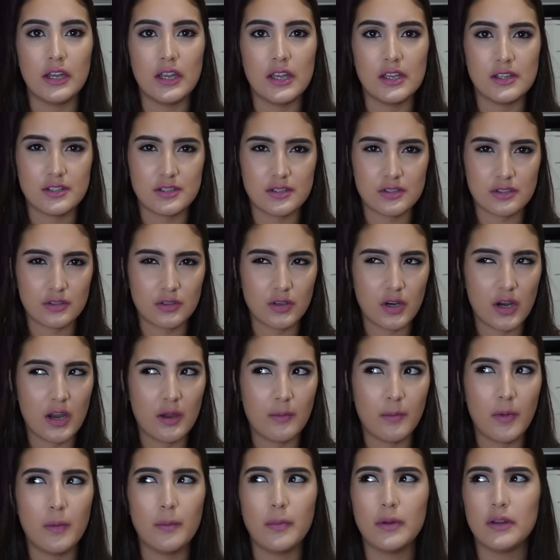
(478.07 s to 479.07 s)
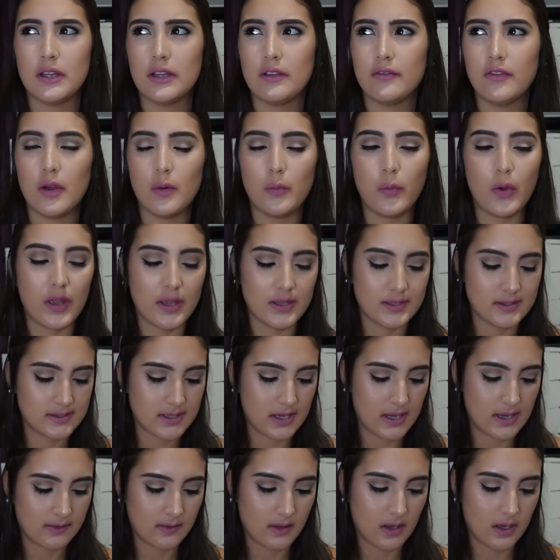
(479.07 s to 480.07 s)
Instagram, I believe it was,
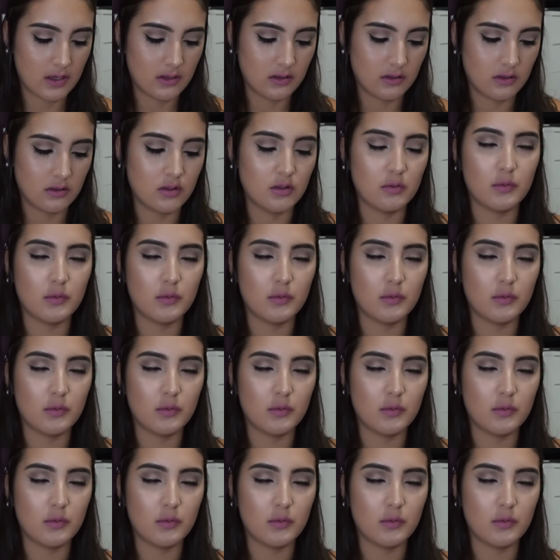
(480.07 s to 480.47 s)
and then